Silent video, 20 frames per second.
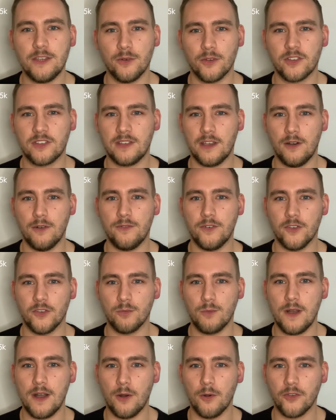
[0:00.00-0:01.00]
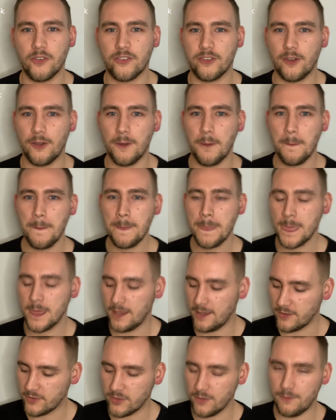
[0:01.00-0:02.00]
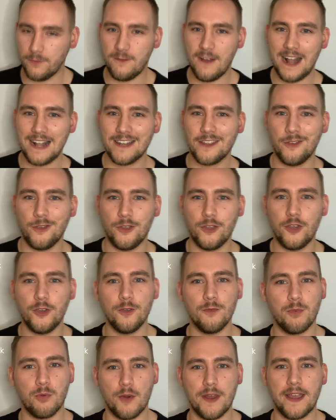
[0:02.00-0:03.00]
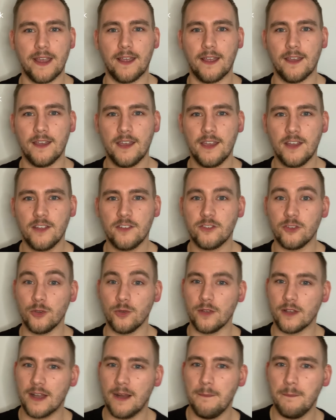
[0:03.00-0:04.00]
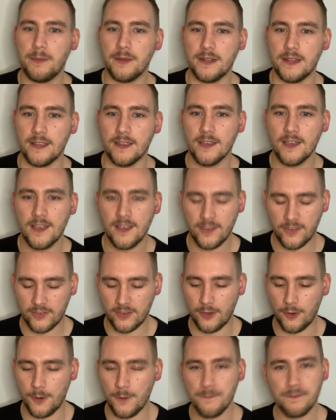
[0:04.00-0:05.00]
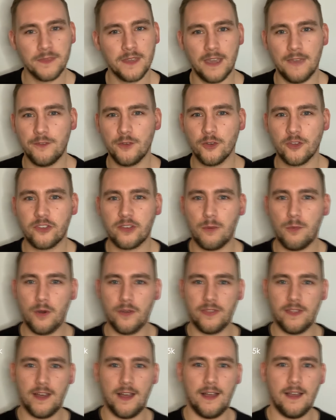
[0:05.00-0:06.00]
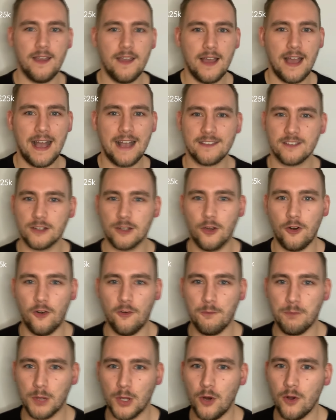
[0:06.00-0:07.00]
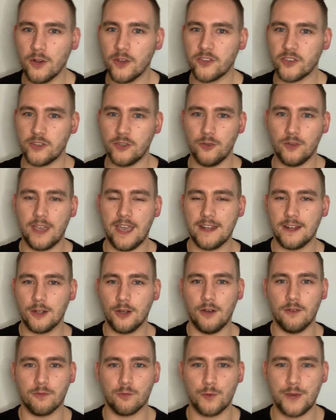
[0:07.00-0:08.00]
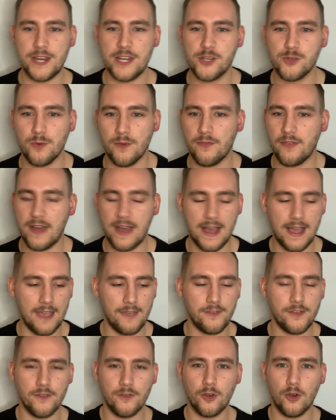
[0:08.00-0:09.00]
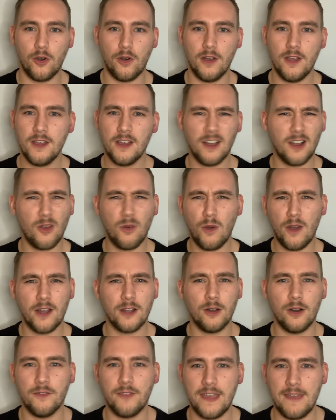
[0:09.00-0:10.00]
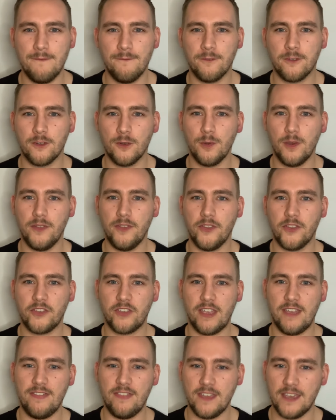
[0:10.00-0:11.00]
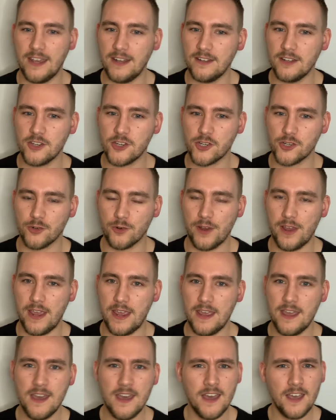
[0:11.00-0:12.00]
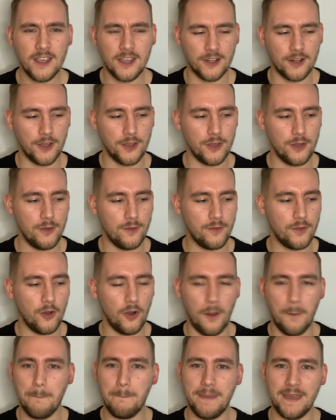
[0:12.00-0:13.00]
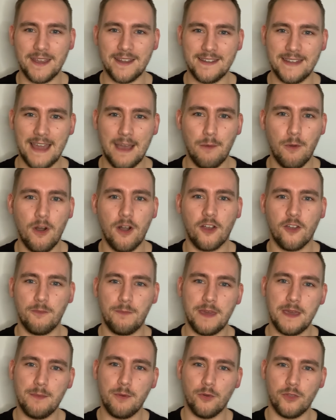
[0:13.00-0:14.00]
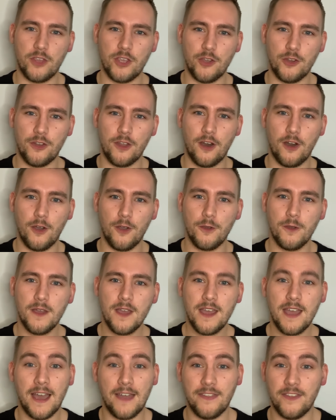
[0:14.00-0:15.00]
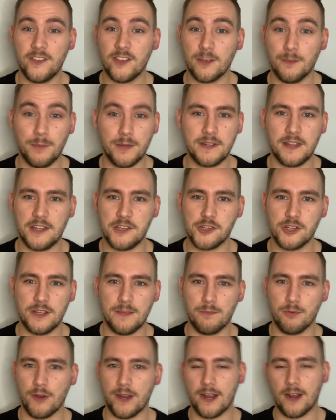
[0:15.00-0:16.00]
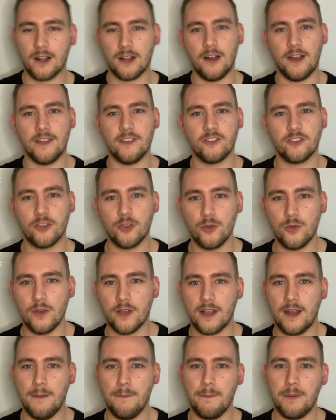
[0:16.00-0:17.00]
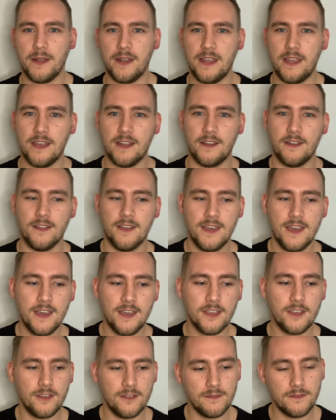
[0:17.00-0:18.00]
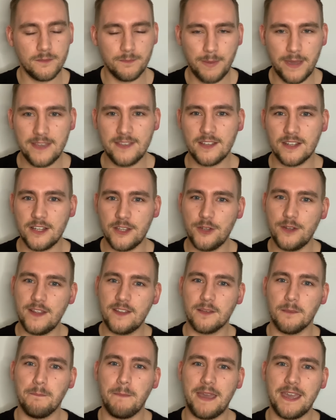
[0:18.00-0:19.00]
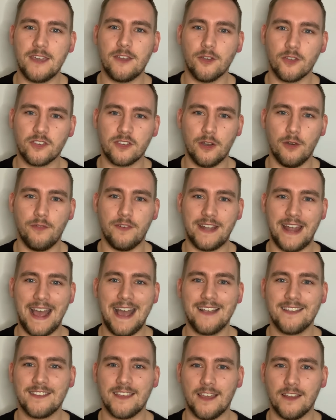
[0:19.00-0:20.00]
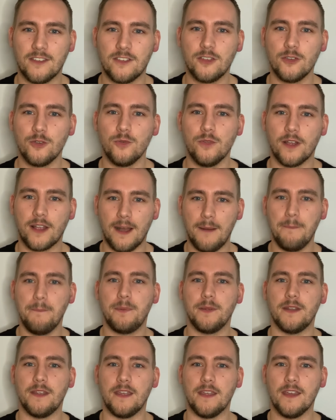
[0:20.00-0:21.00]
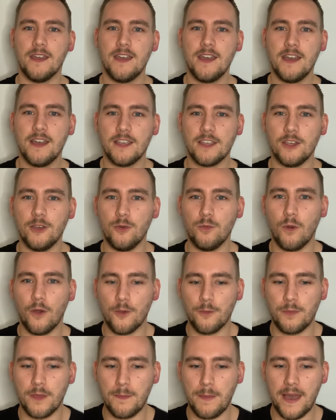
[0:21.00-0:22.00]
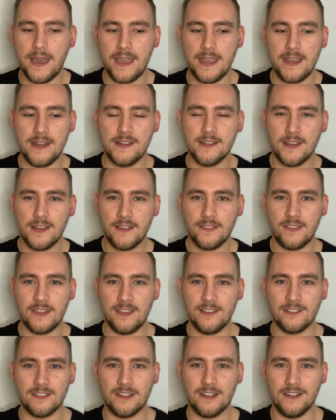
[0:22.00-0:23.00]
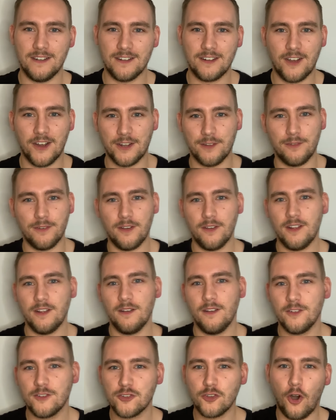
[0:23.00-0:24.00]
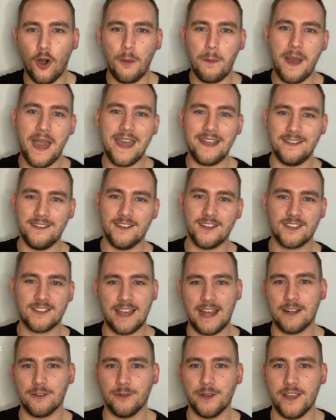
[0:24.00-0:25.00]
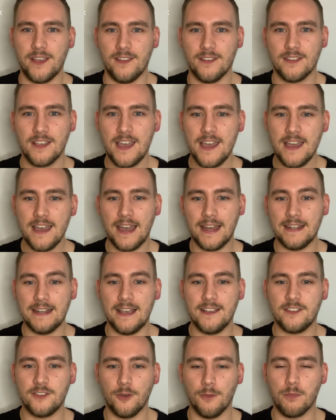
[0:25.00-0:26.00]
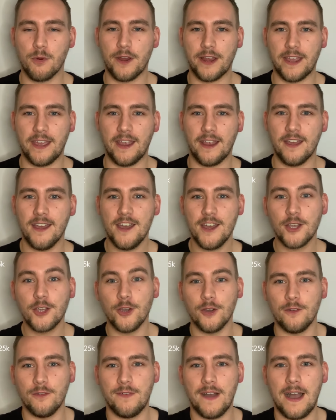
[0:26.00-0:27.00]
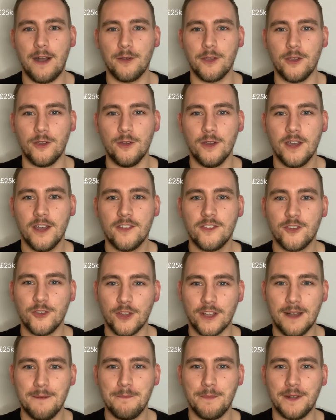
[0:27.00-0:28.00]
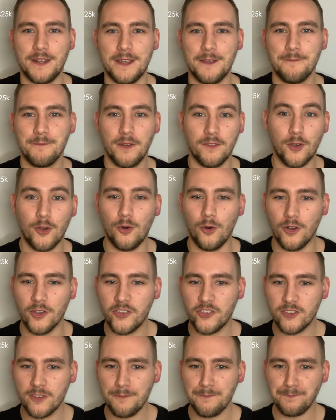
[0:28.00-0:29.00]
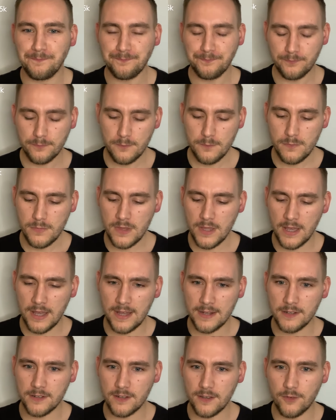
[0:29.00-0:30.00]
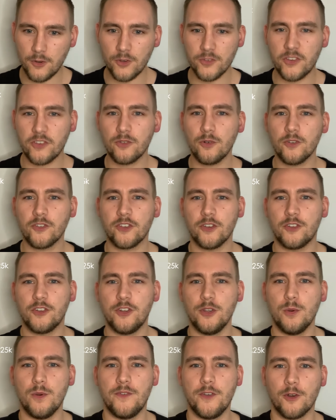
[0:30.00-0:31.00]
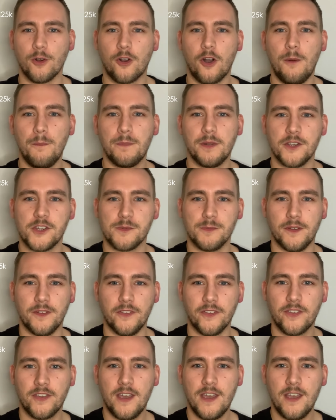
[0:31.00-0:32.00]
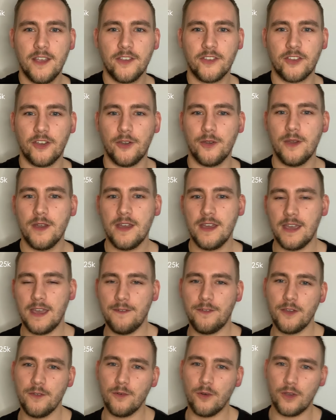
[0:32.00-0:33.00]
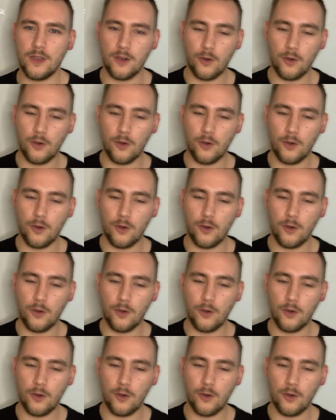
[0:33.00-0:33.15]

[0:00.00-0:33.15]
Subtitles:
yourself as well. So it's the value you bring to the company. So if you're someone that has a lot of blogs and you're getting a lot of reach with that, if you've got quite a lot of influence in the industry, you've got a big network of people that you know, and this can potentially bring clients to the company, and basically you need to make yourself an asset to the company. You won't be paid these kind of top end salaries unless you're bringing good value to the company, of course. And of course, it's also to do with your accomplishments. So if you're